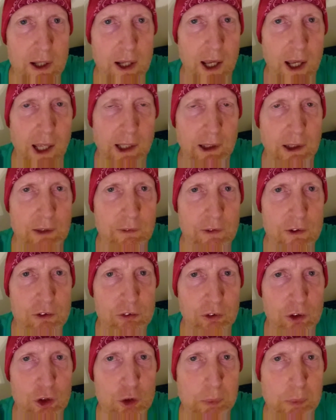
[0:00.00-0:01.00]
hanging these
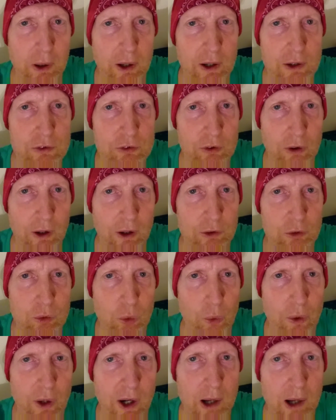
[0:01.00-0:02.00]
coupons on
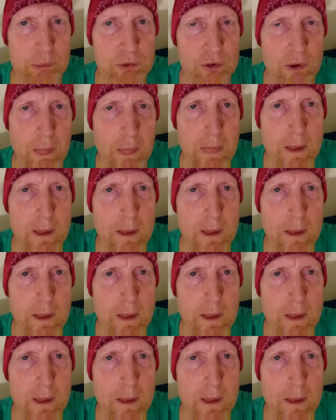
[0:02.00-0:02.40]
doorknobs.